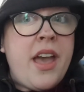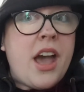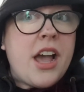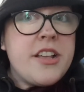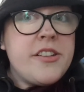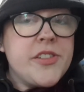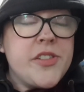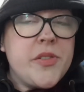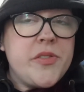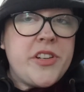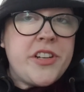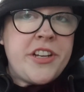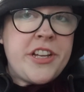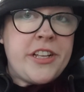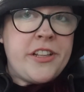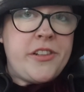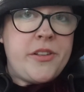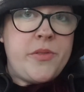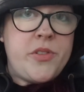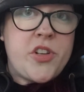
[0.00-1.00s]
I also didn't
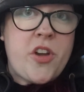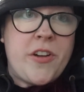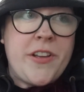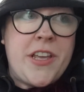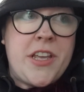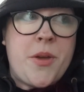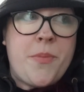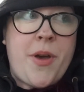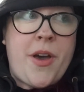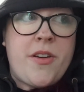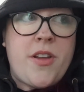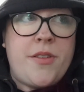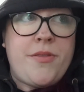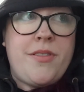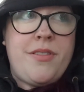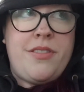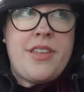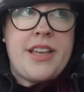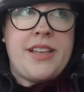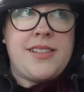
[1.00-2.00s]
include talking about
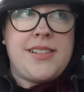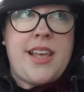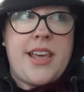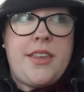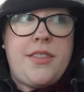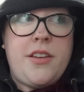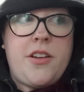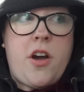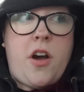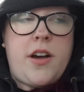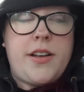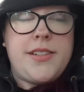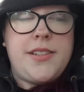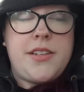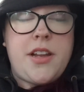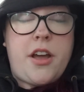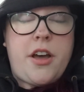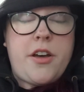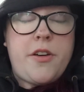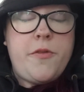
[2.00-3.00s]
other things like the
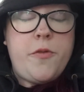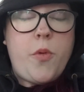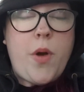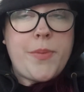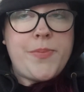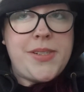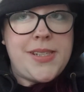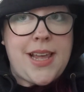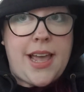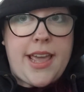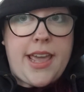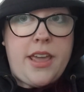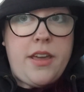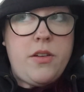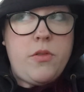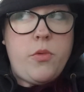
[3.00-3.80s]
cost of website,